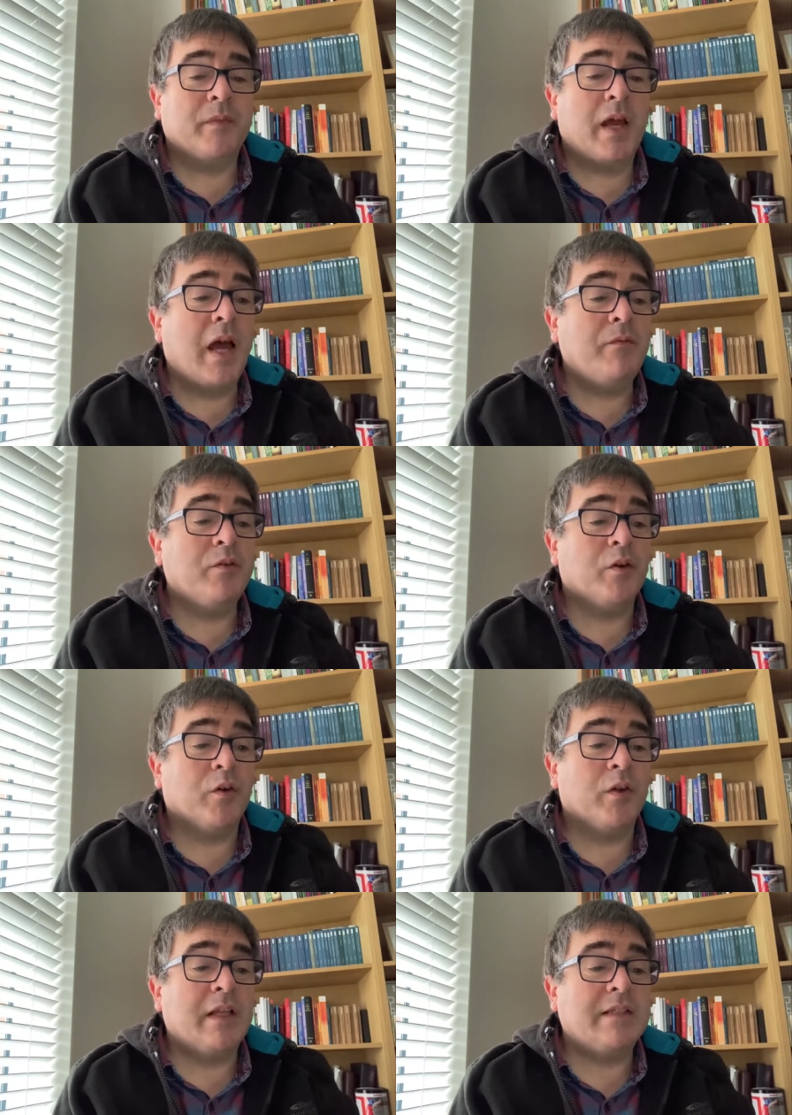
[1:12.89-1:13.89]
"After
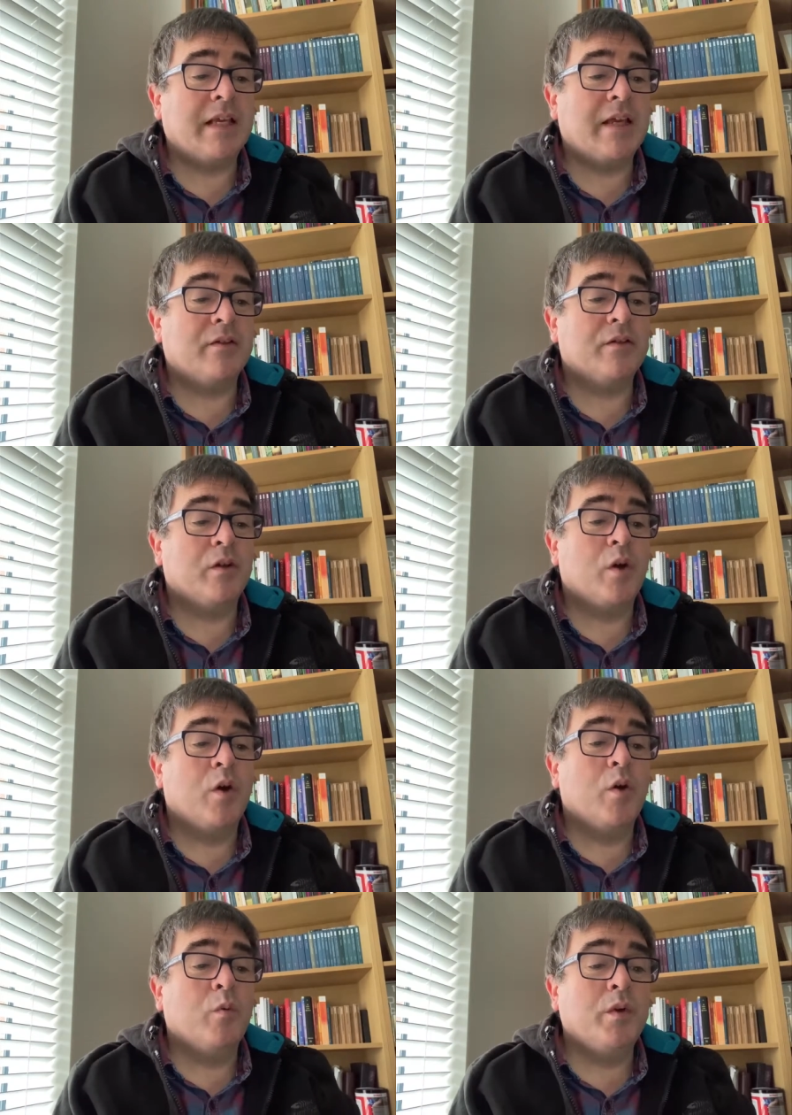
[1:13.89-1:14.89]
all," they said,
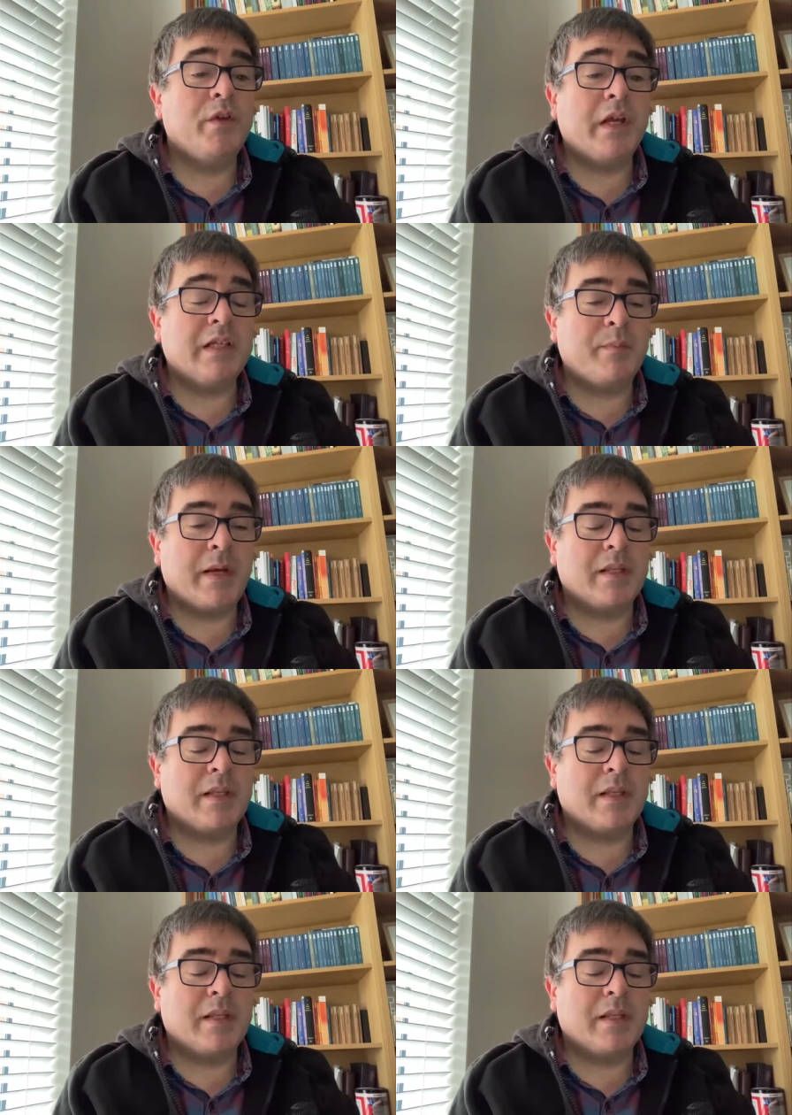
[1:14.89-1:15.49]
"would you expect